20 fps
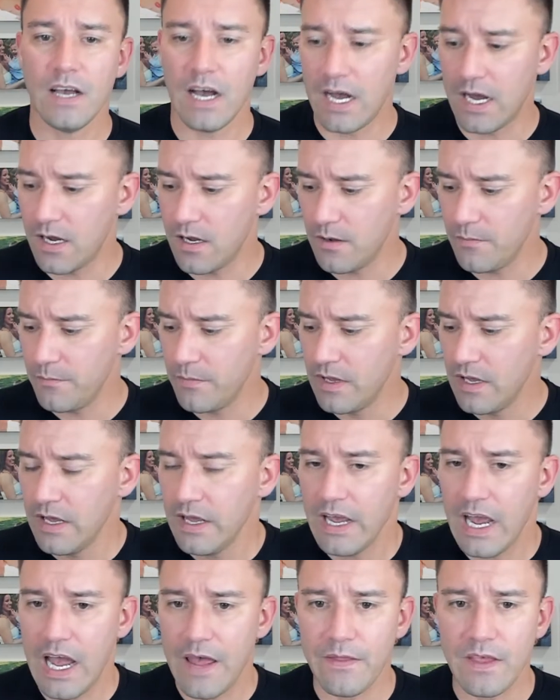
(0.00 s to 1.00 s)

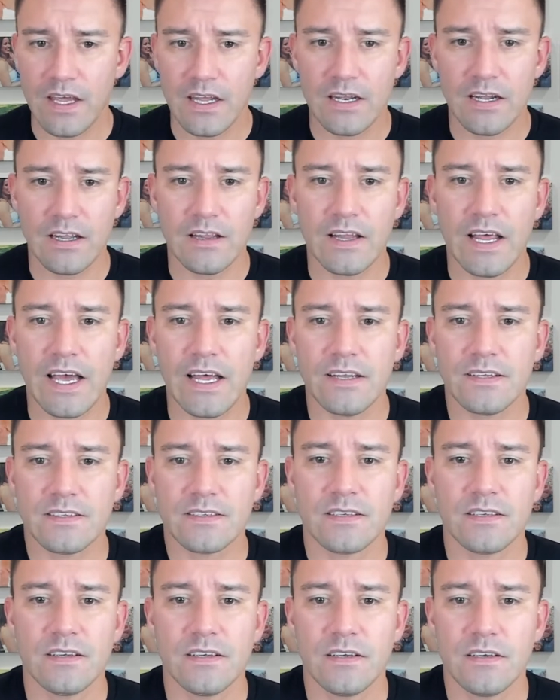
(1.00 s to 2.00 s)
And then
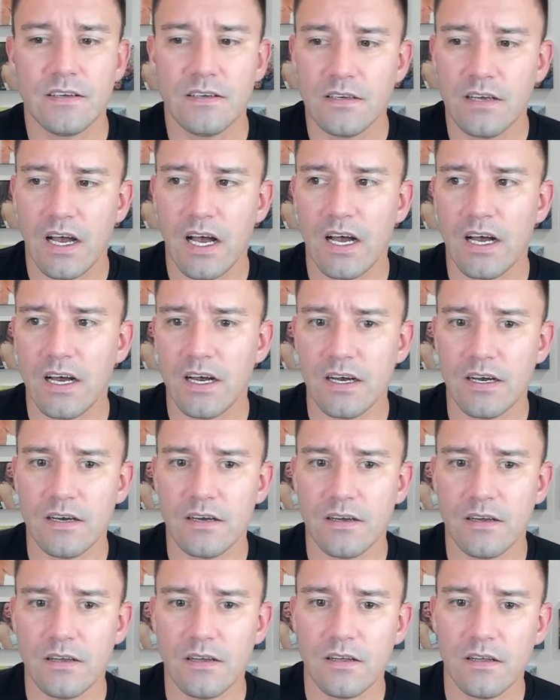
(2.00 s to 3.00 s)
let us